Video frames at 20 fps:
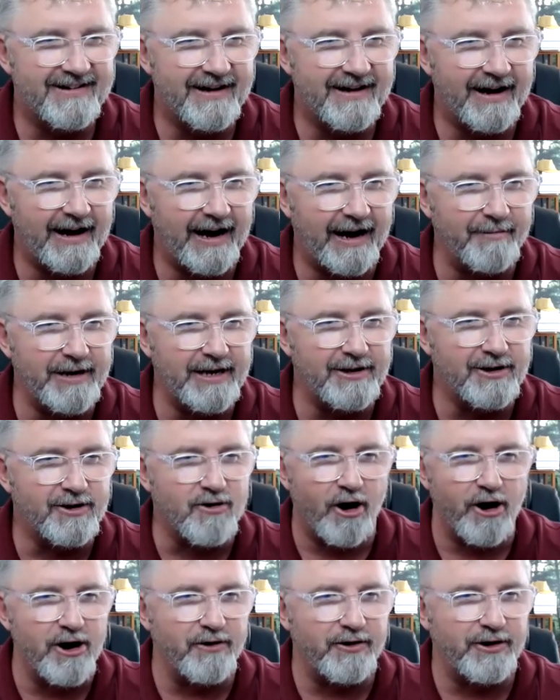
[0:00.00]
Uh, I mean,
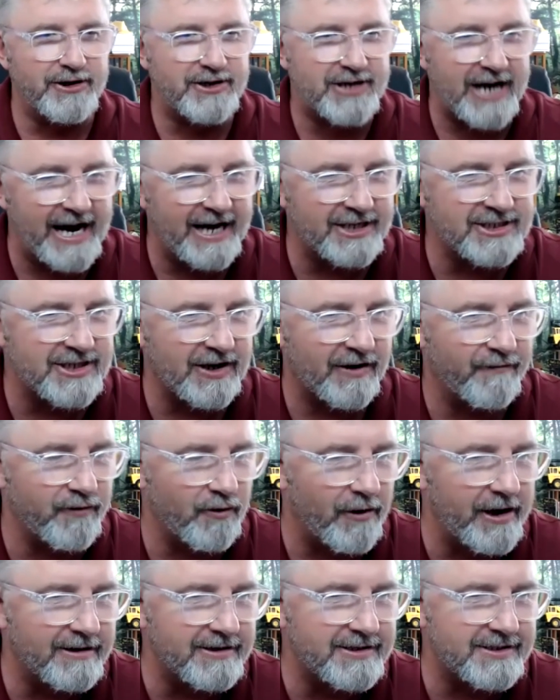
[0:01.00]
gone are the days of
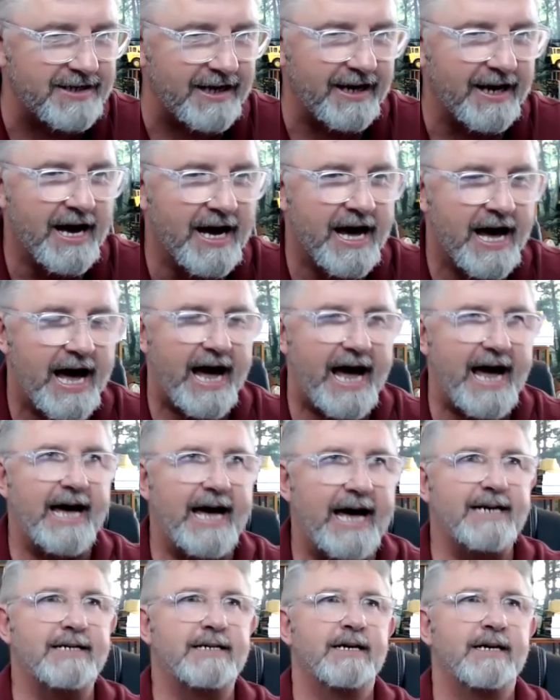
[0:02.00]
loyalty.
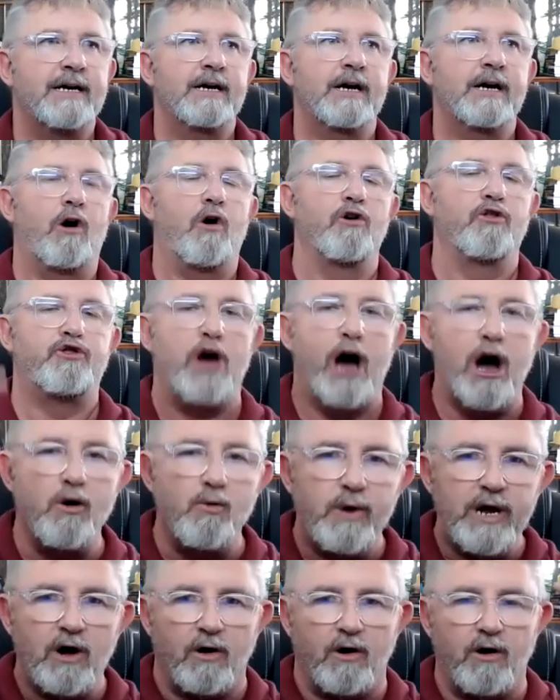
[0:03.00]
And mm. although
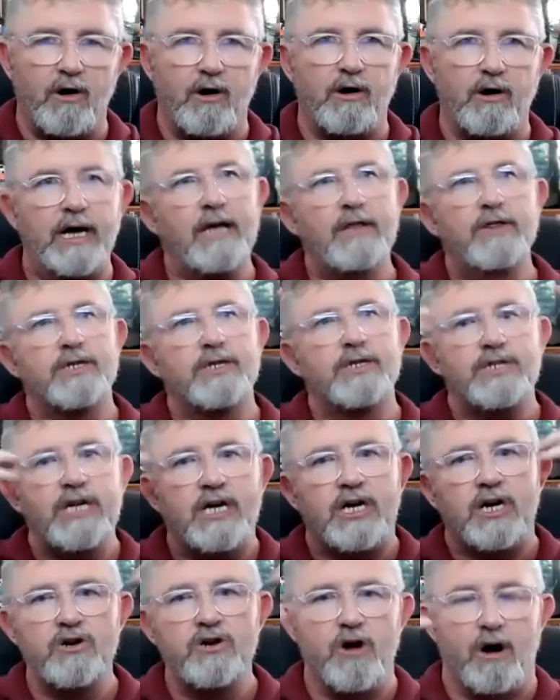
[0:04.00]
we are in this
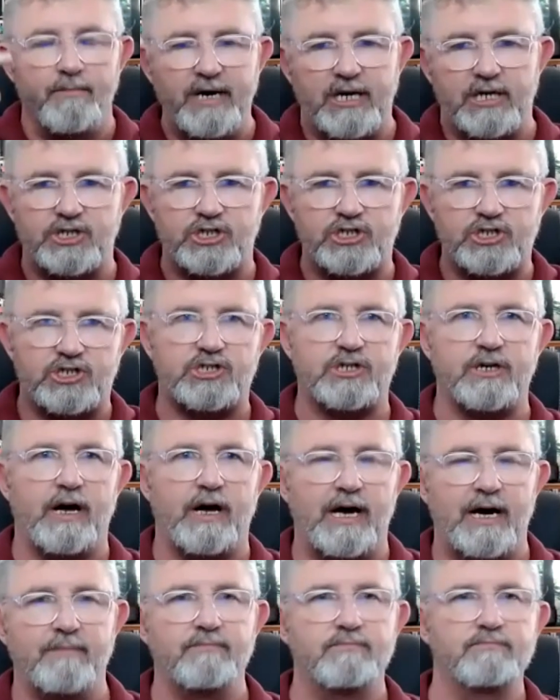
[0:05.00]
economics,
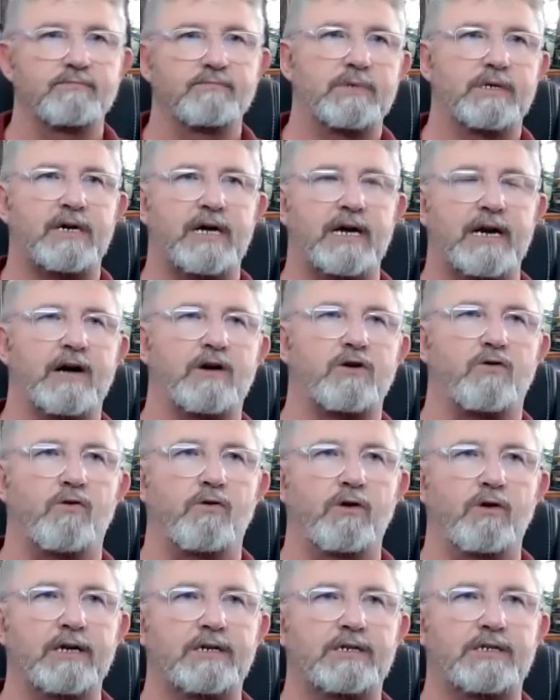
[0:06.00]
um, can I
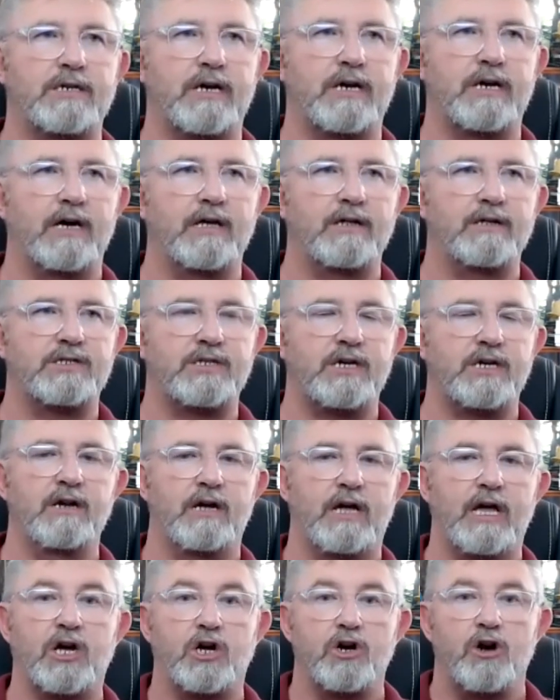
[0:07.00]
call it uh, this
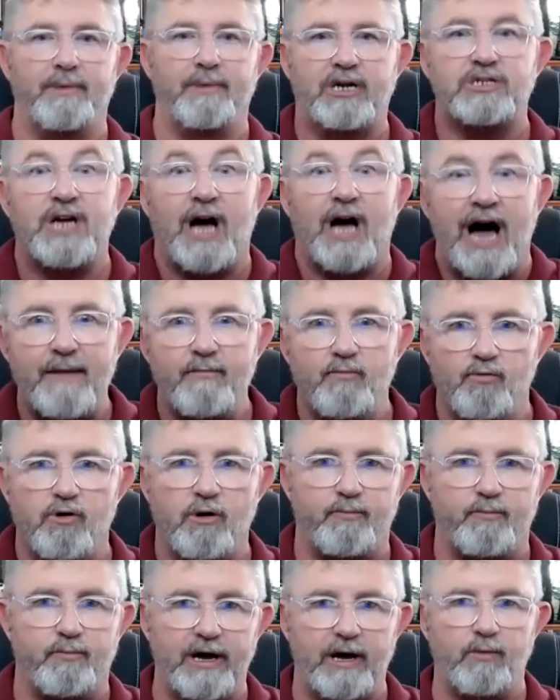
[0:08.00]
economic time
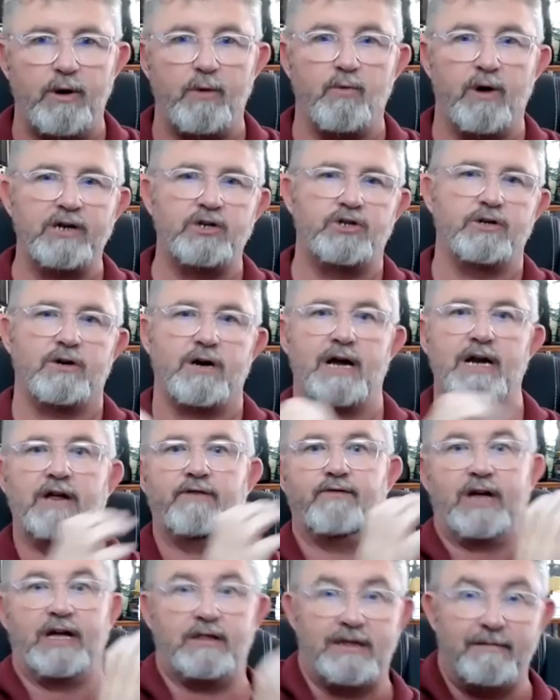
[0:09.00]
warp where we want to kind
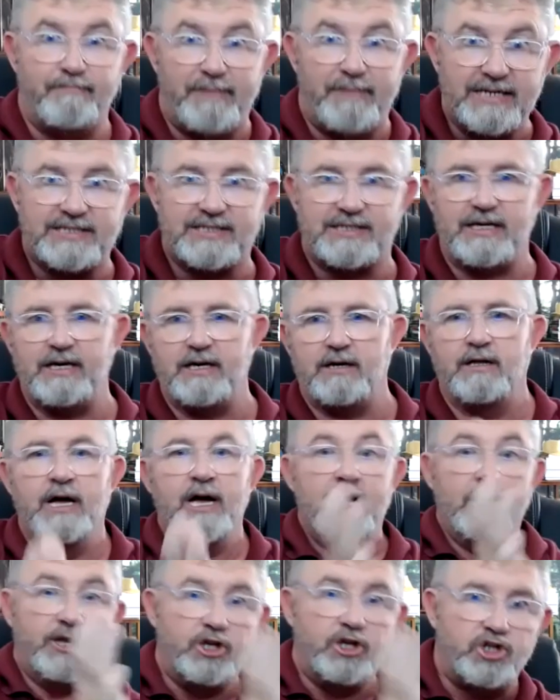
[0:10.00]
of get the best deal,
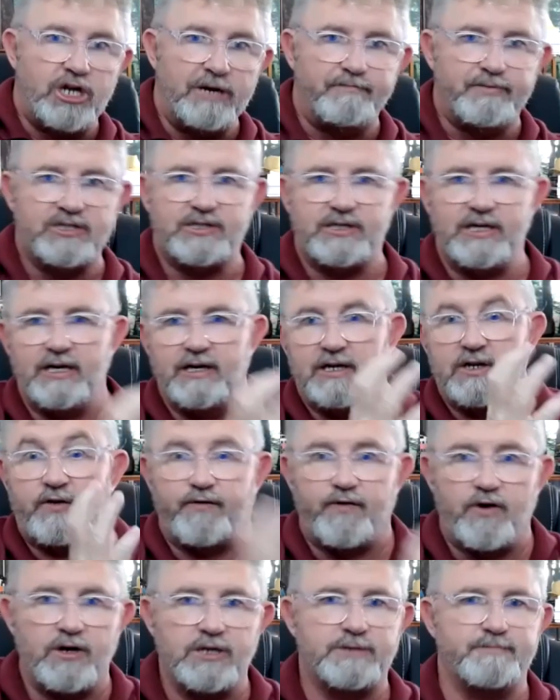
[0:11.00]
the cheapest deal as
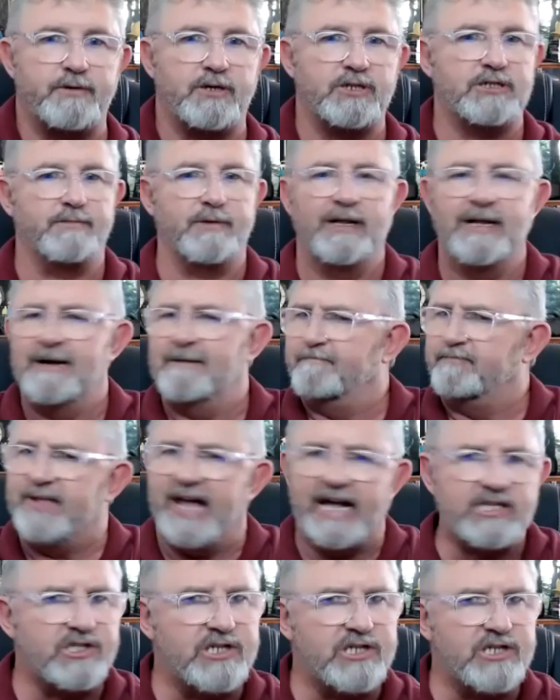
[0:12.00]
far as possible,
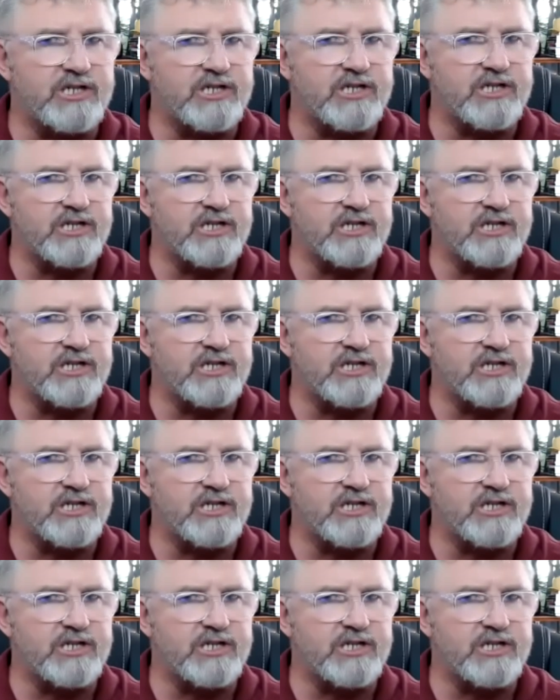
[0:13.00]
that's not,